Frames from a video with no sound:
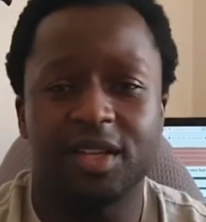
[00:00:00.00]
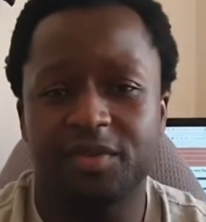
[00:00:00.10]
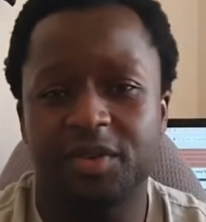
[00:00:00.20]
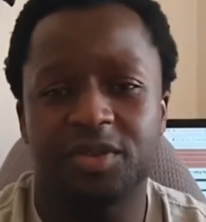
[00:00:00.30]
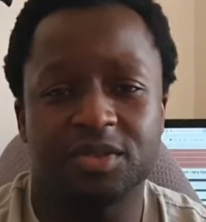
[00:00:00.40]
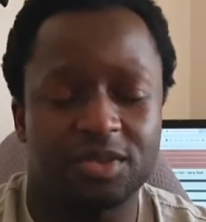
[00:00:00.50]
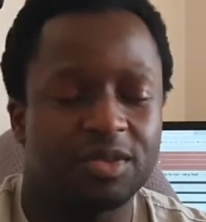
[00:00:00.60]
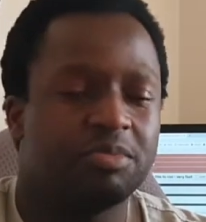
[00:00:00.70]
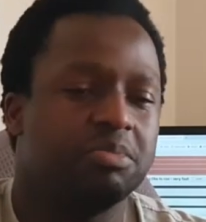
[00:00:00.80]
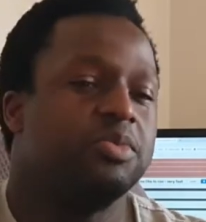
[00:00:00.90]
If you
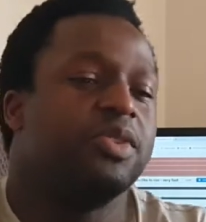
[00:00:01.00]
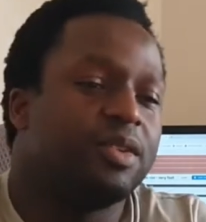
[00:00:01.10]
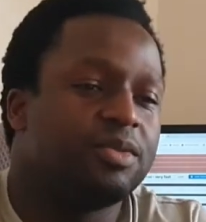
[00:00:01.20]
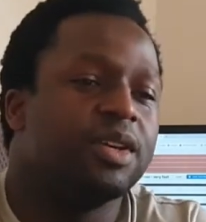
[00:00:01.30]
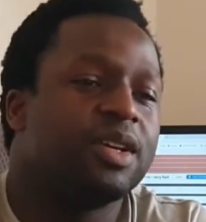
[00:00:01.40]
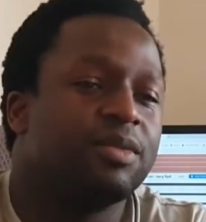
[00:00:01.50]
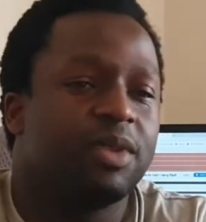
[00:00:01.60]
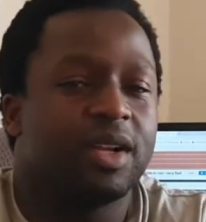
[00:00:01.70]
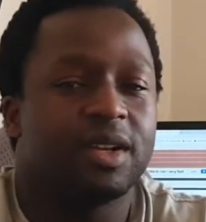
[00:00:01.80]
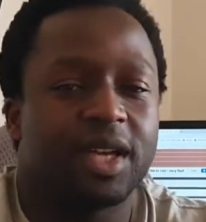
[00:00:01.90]
drinking
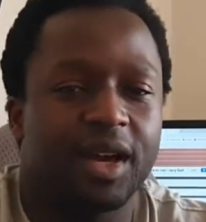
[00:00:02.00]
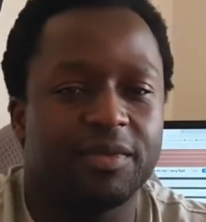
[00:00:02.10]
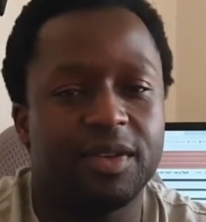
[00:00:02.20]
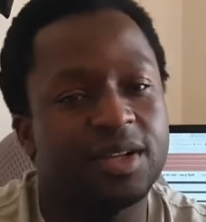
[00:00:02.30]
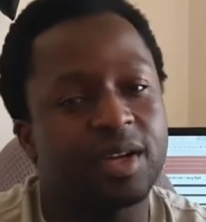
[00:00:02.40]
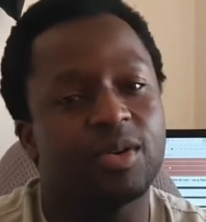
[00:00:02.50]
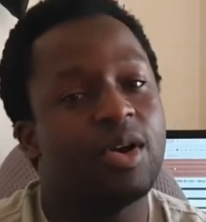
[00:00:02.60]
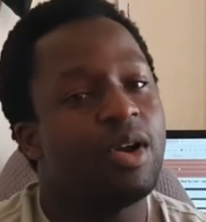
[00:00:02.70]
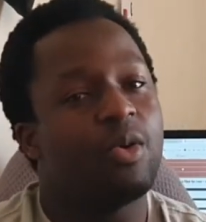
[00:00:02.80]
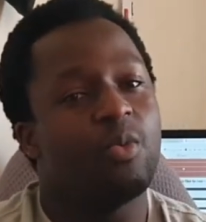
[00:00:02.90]
regular caffeine, like
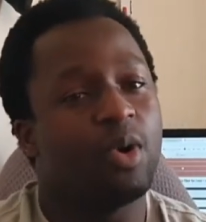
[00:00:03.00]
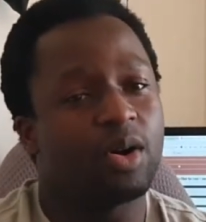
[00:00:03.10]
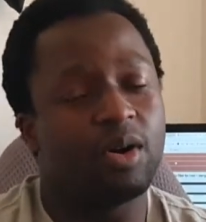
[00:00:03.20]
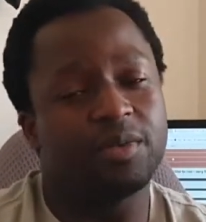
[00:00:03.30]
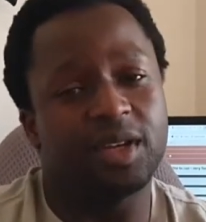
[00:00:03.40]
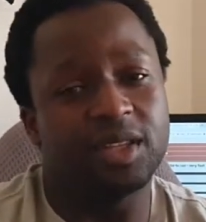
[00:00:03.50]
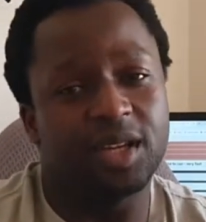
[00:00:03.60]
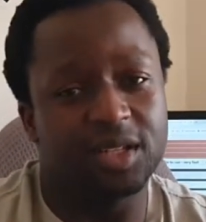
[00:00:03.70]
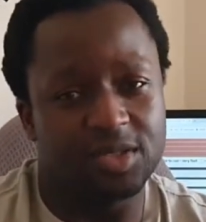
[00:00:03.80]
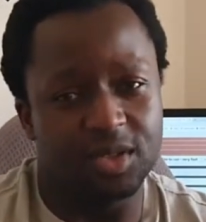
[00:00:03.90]
one coffee a day,
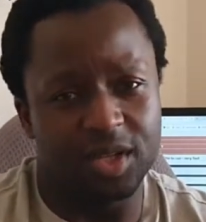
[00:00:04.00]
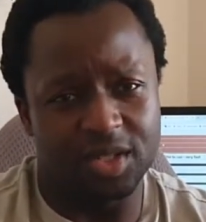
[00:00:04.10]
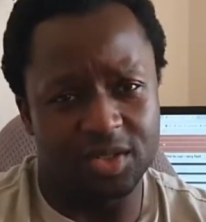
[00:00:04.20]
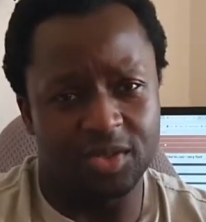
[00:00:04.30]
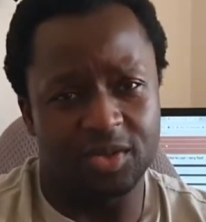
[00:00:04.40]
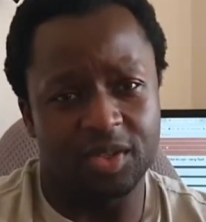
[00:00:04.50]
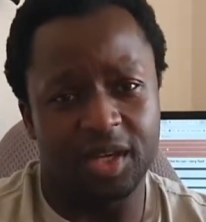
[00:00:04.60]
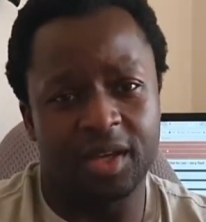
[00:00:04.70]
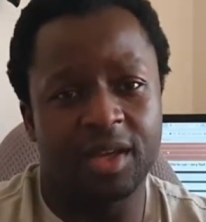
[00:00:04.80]
there's no issues on that.